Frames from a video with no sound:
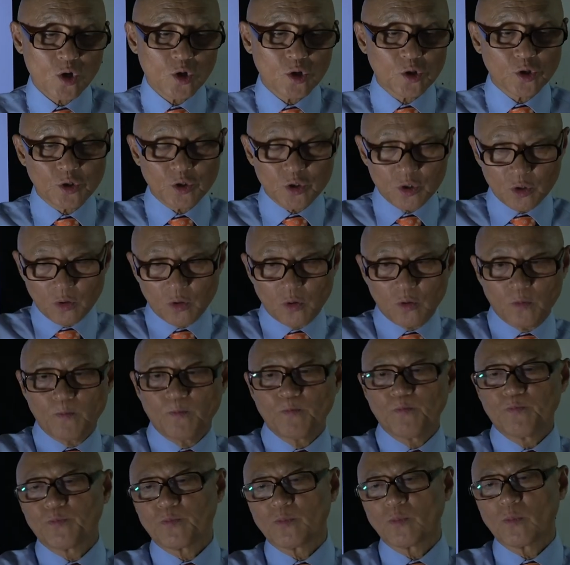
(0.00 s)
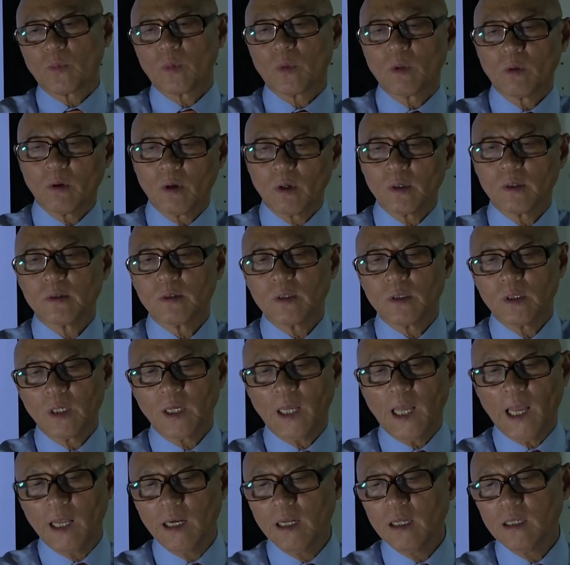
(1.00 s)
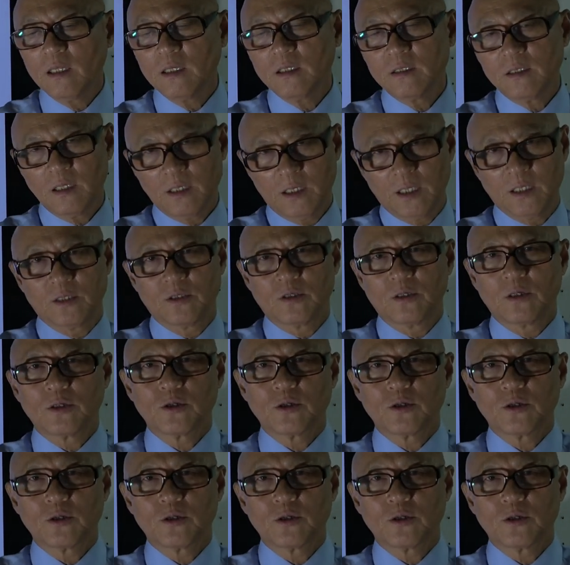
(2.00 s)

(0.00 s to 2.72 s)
So any disease